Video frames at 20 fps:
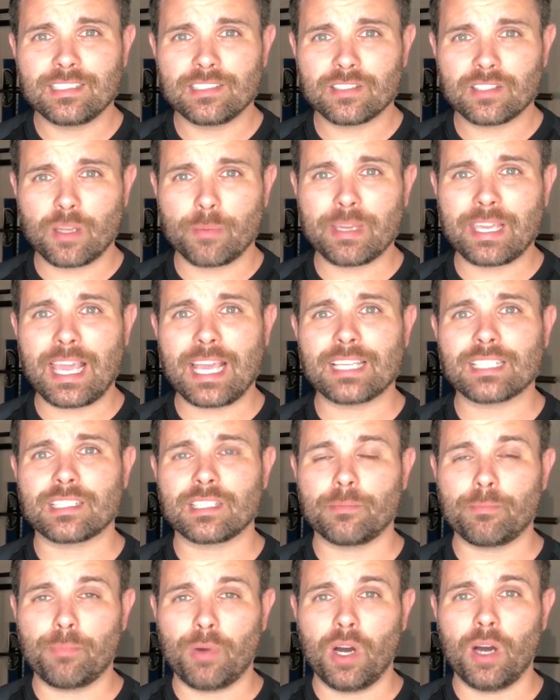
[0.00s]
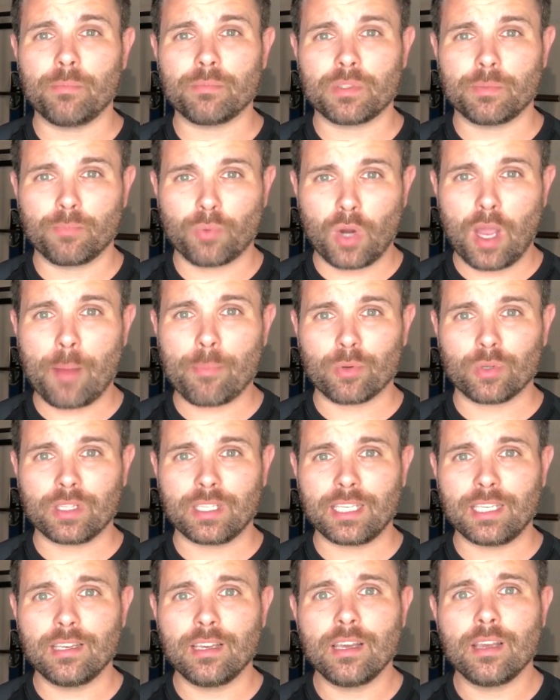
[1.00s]
stomach acid pumped
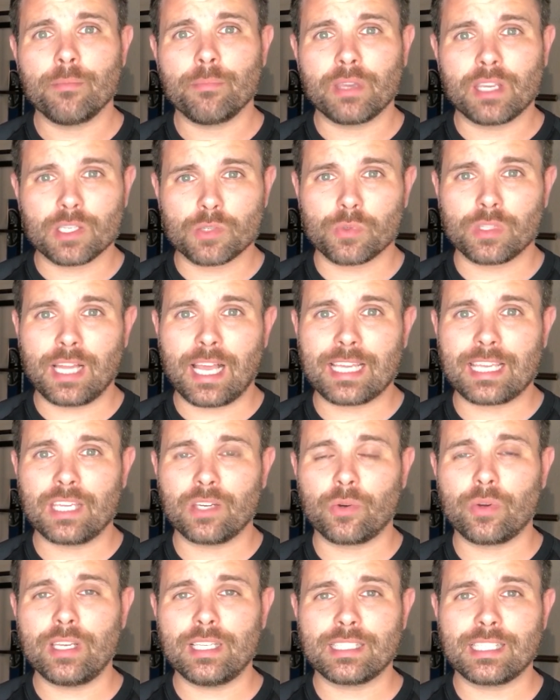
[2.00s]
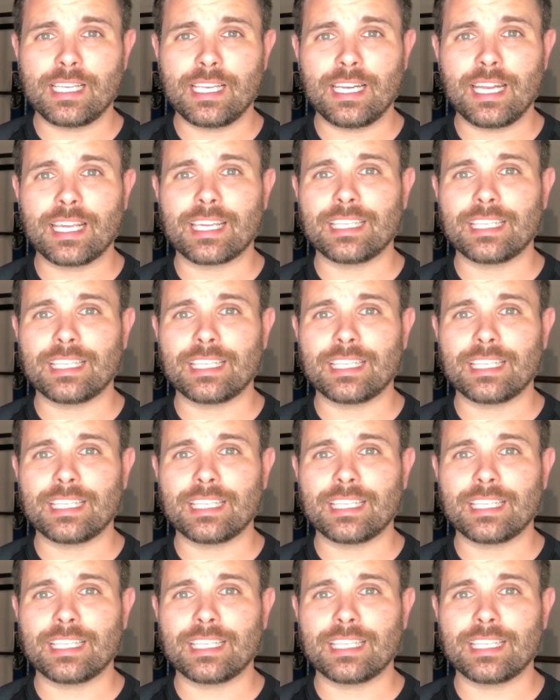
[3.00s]
properly because we're lacking creatine,